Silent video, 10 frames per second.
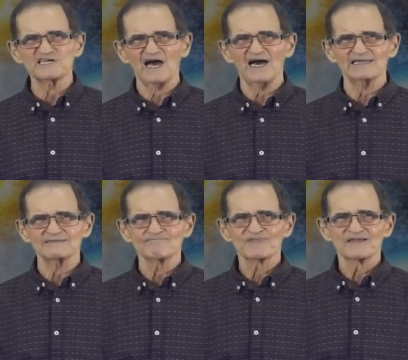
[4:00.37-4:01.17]
God.
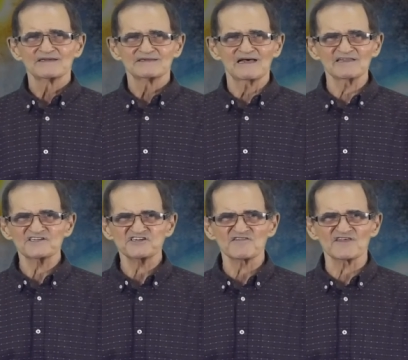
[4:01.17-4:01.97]
Now
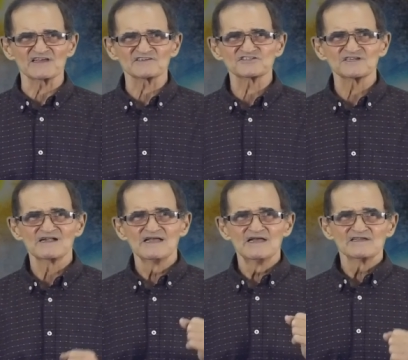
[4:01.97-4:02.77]
listen to this.
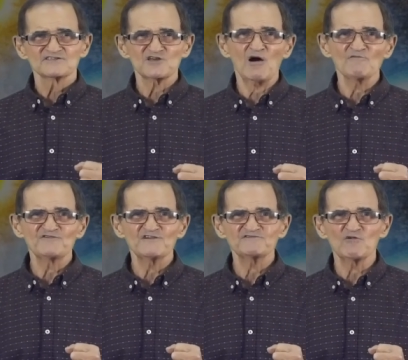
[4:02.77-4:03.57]
Psalm
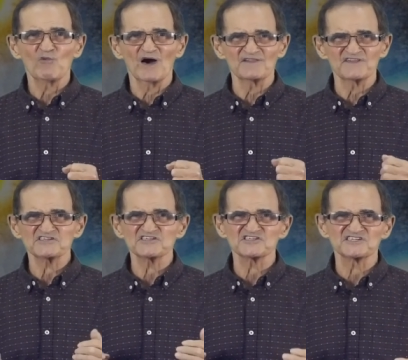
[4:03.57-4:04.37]
51.
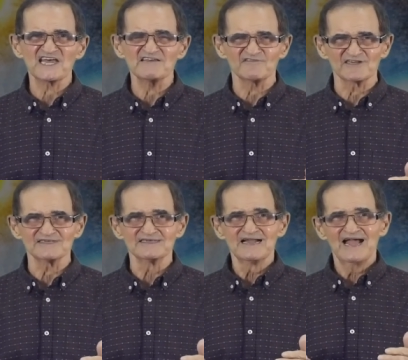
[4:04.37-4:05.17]
This is
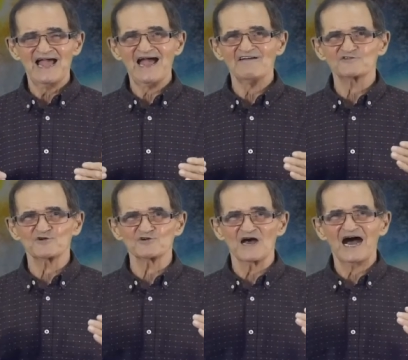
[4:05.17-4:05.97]
David
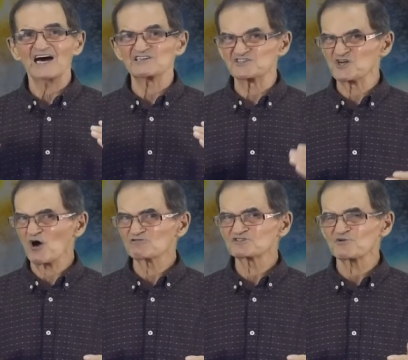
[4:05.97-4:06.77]
after
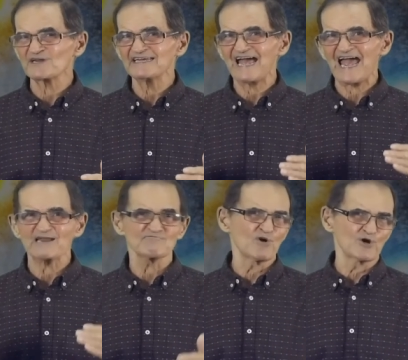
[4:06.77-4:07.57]
adultery
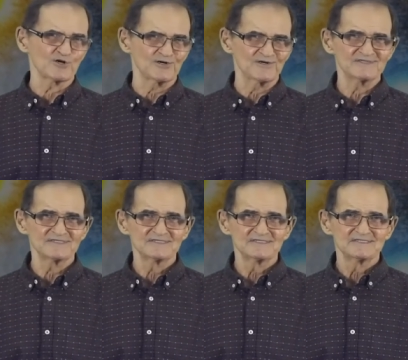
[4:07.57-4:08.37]
and murder.
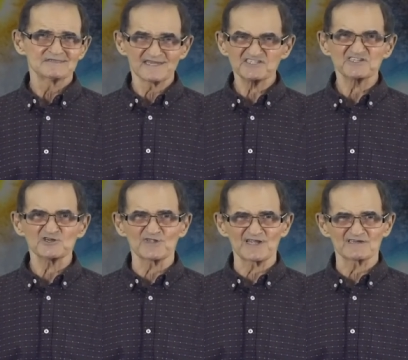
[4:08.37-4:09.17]
Listen
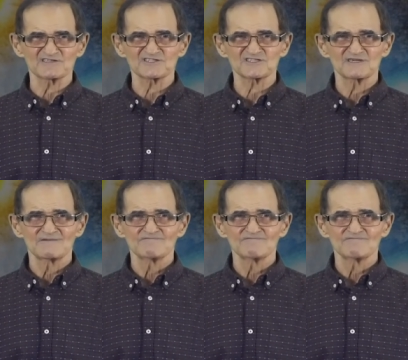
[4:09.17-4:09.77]
to this.